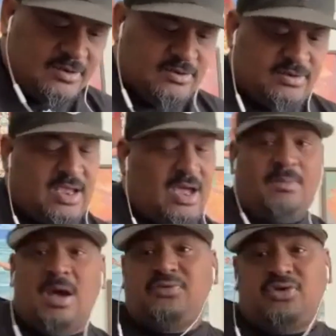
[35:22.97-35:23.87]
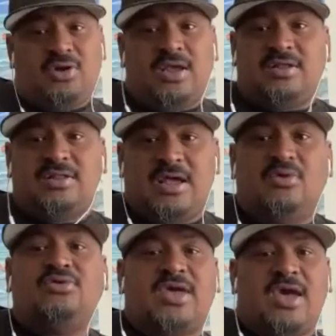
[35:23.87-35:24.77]
yeah, I'm sure like that
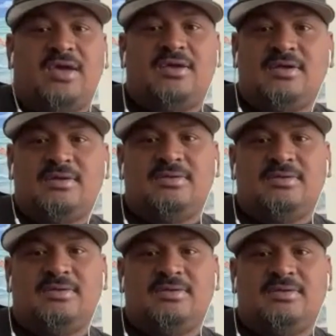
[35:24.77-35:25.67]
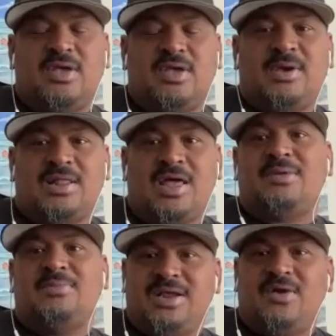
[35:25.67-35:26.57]
Uce gang. I'm sure they make a lot
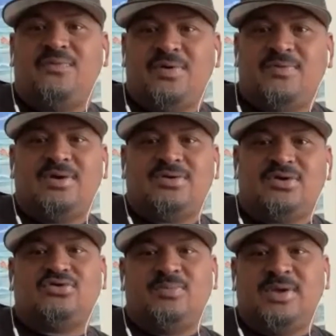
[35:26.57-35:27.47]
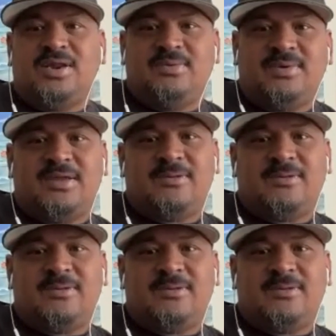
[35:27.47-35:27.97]
of money off of social media, man.